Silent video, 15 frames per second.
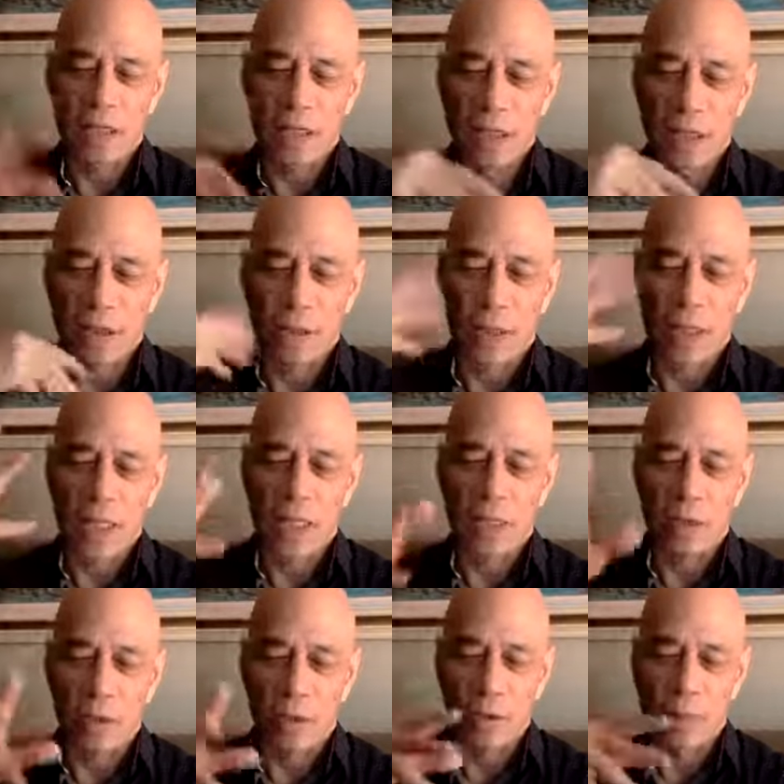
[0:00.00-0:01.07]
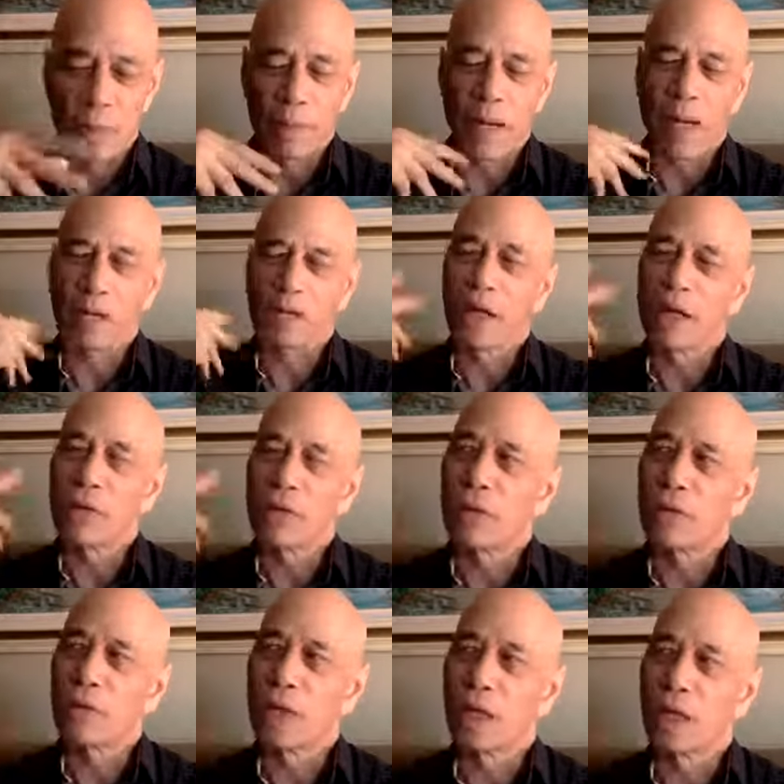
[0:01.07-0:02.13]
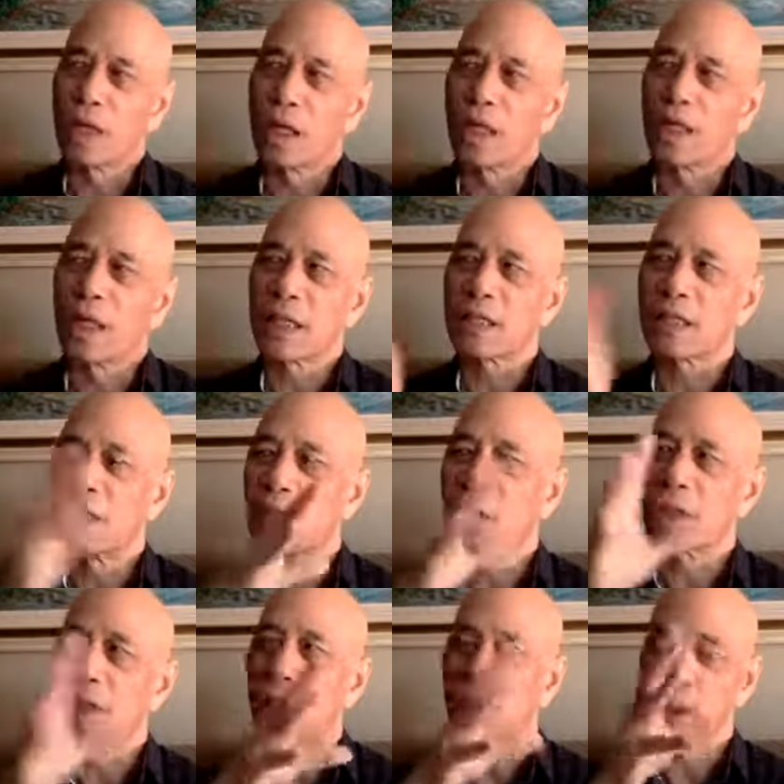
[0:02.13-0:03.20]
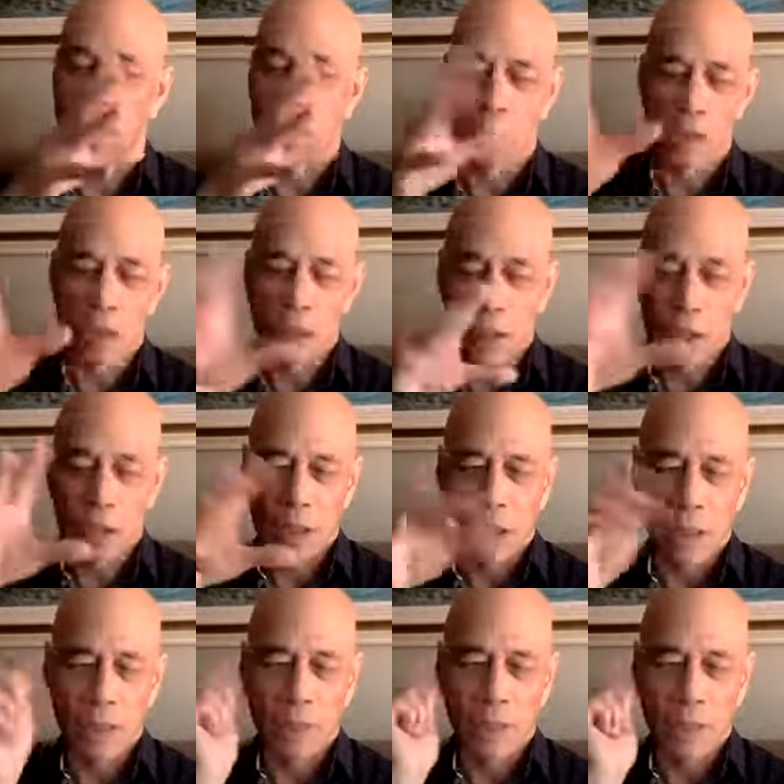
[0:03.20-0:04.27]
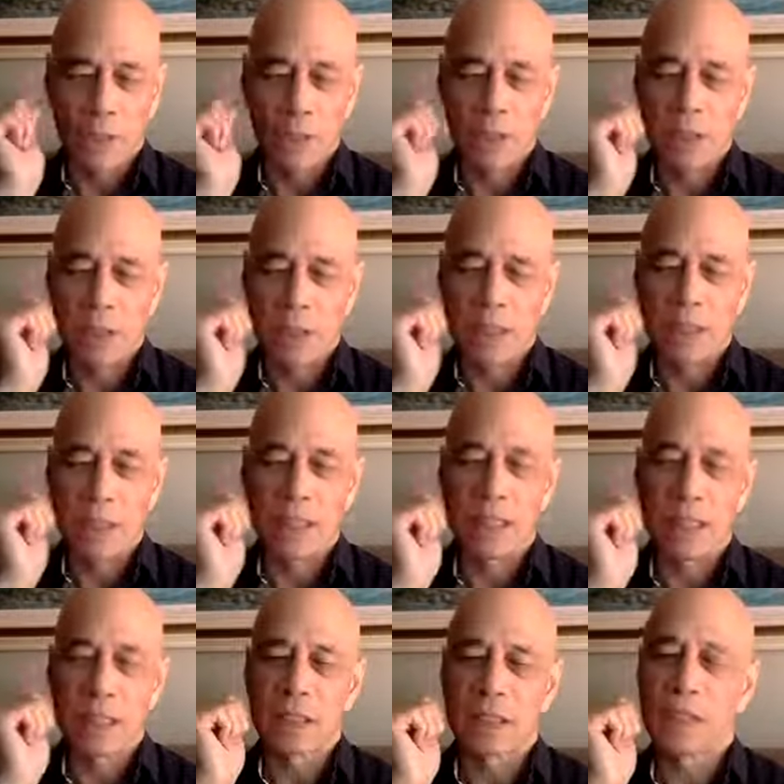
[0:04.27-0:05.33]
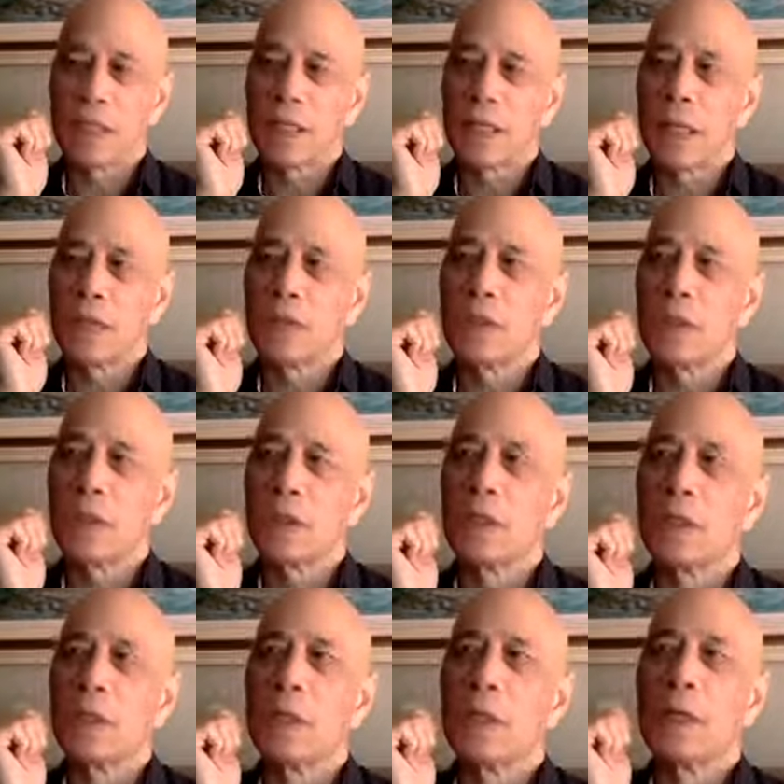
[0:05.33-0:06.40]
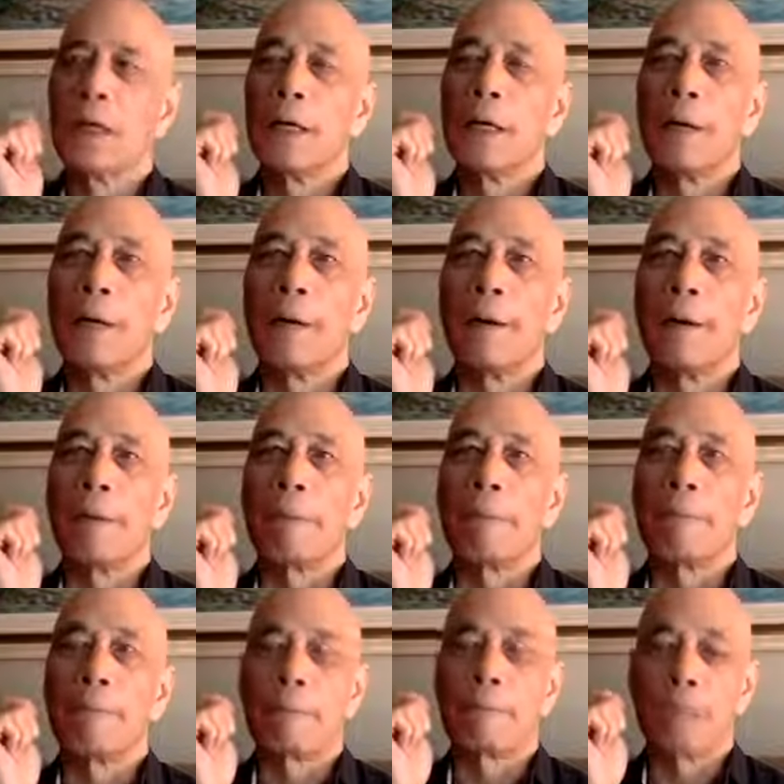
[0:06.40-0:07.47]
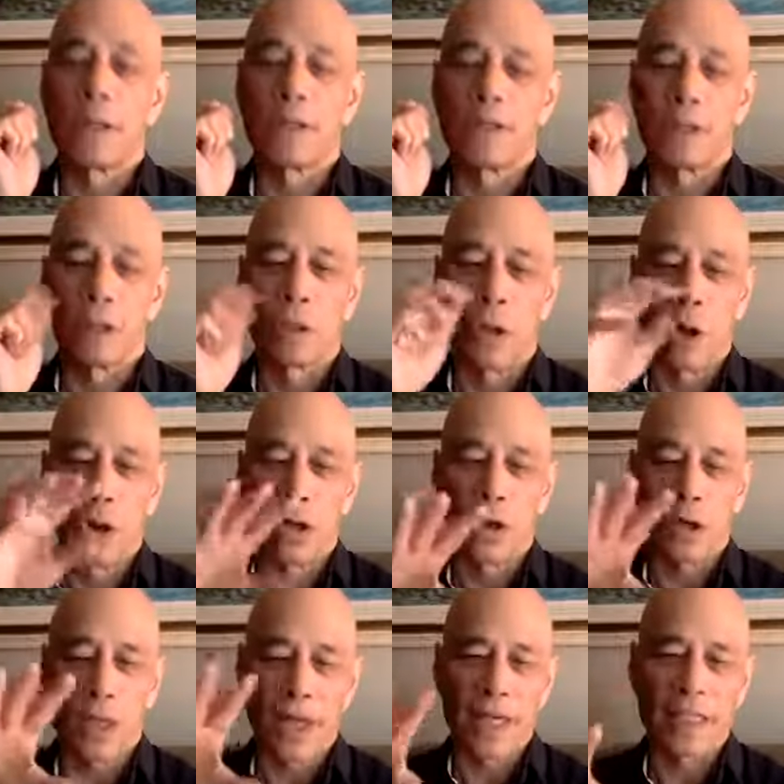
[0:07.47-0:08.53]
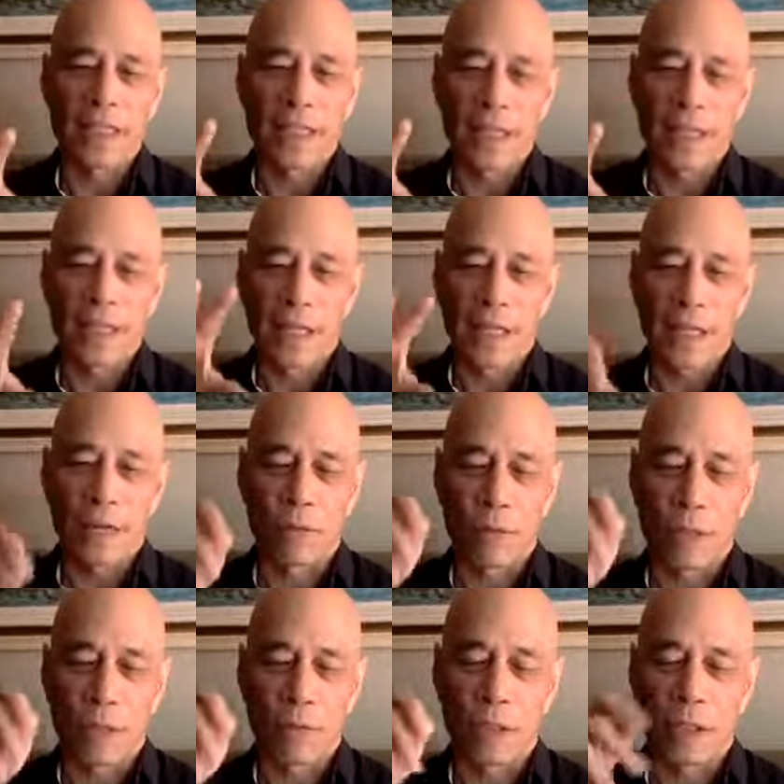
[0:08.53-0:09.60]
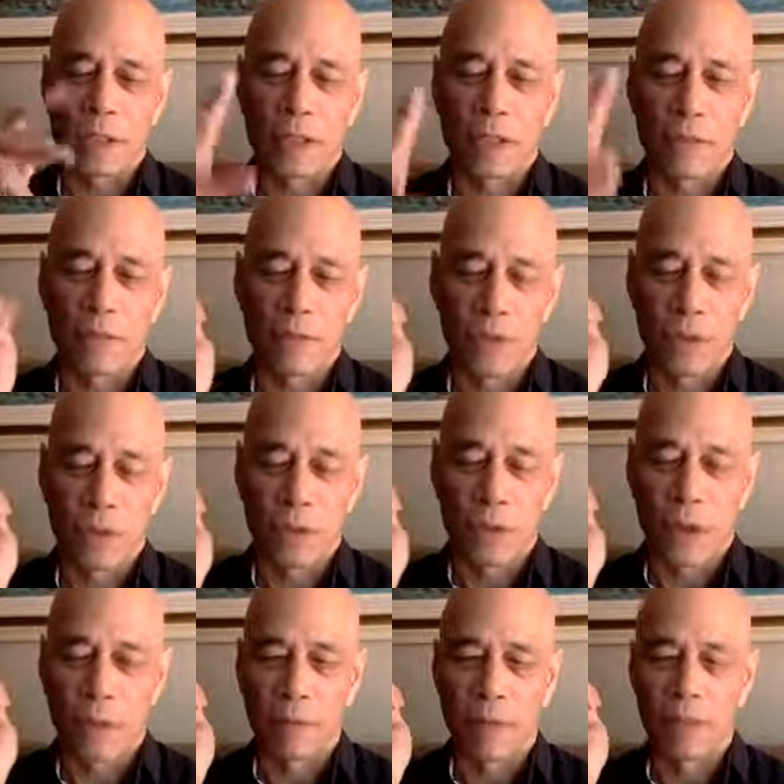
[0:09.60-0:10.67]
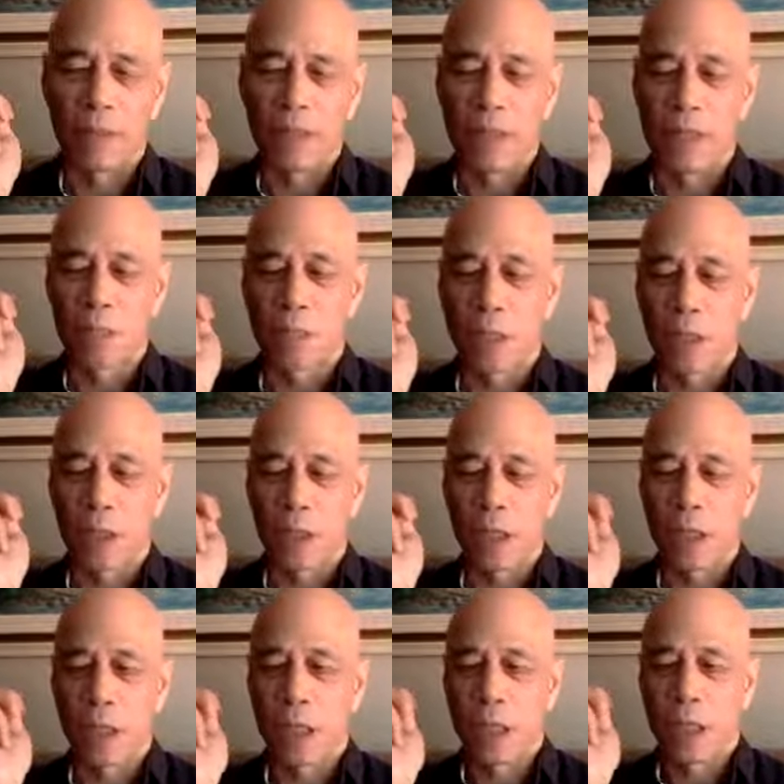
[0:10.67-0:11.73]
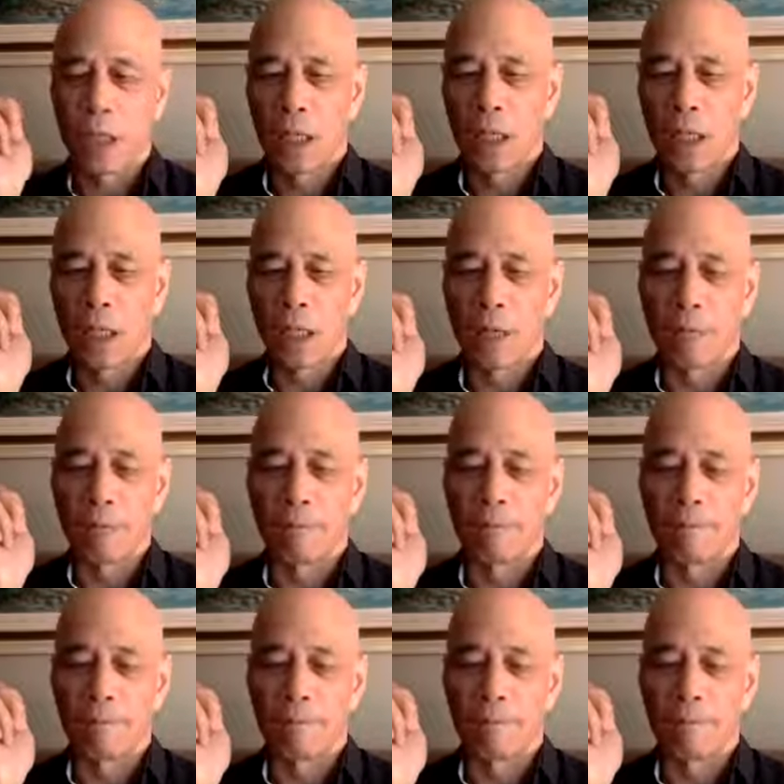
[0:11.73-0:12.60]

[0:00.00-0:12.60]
the kind of the background, the overall context in which I want to talk about this, these ideas today with you. There's a longer essay that I wrote that some of you who are on my Facebook, have